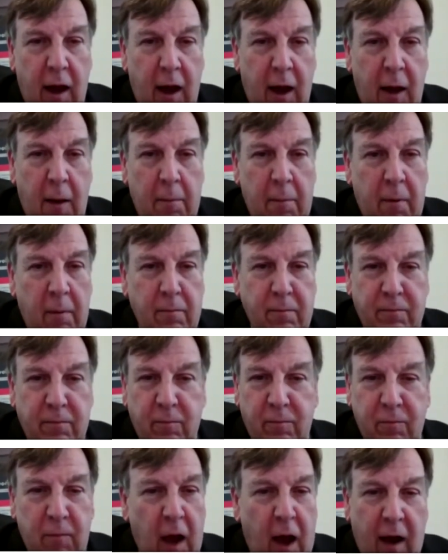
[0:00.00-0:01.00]
Um,
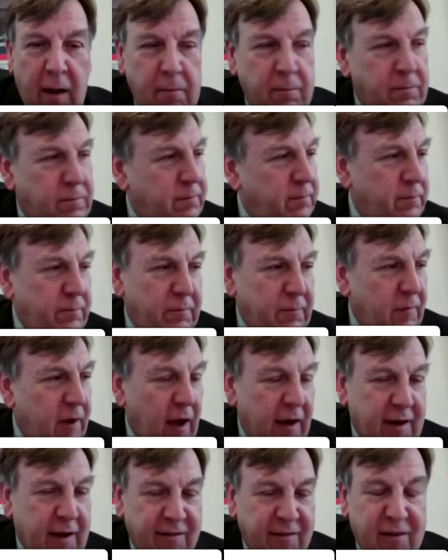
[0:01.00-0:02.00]
I'm,
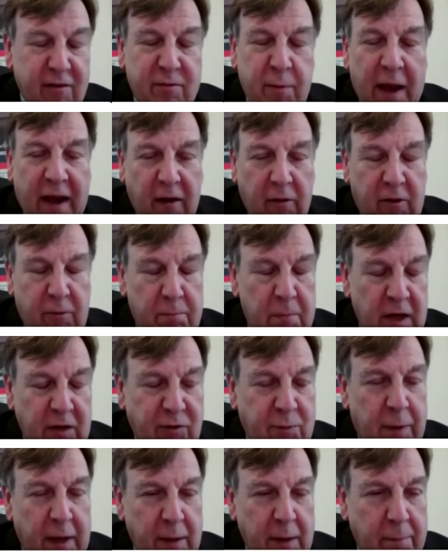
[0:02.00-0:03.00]
like I suspect
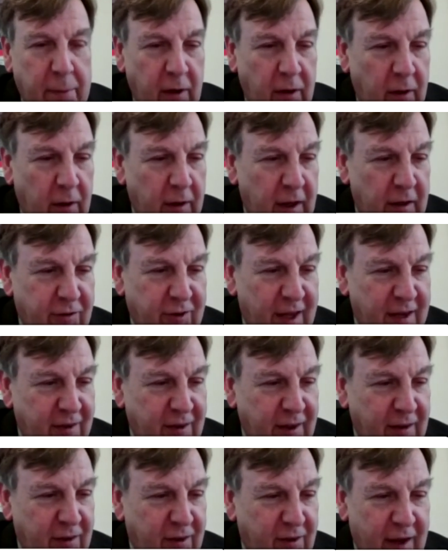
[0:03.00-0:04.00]
most people
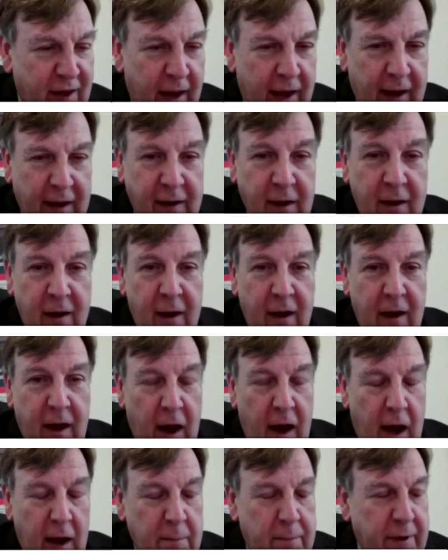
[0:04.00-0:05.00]
attending today,
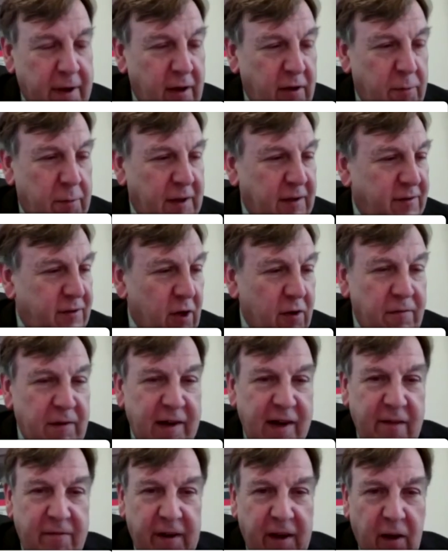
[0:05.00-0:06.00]
I appear to be sort of
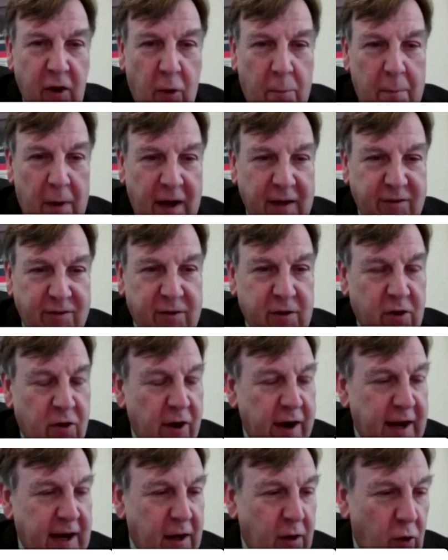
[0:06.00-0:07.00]
living on my
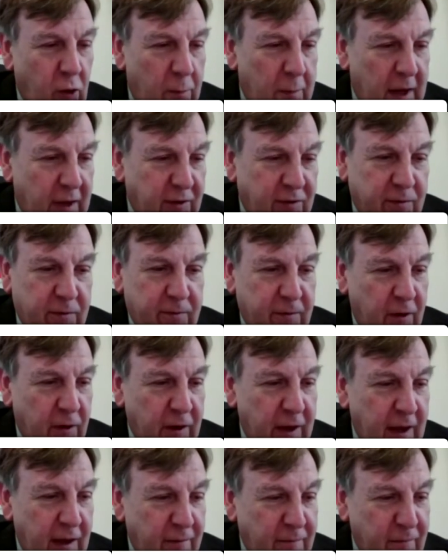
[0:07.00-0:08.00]
screen almost
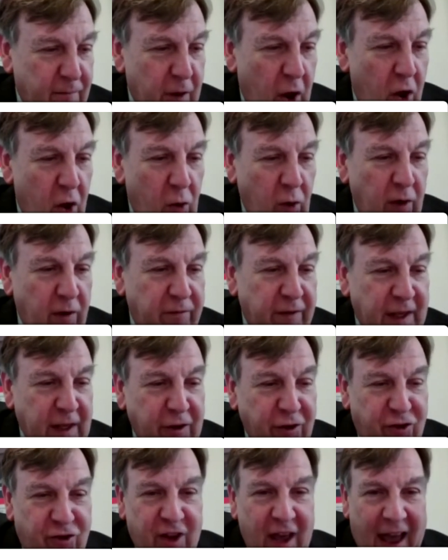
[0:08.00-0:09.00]
for the whole of
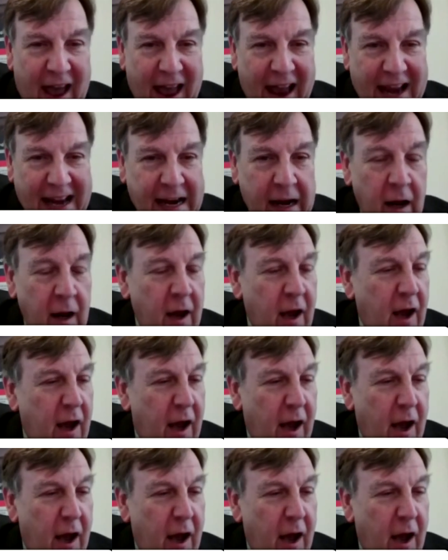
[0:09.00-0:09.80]
each day.